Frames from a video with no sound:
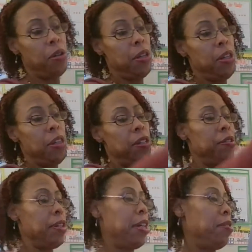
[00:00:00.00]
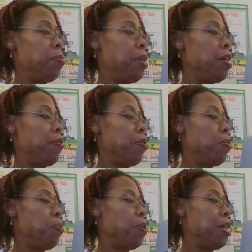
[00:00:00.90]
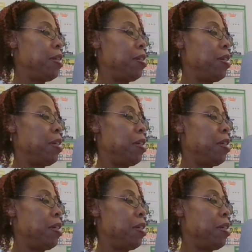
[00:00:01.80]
In this case, we have 1 10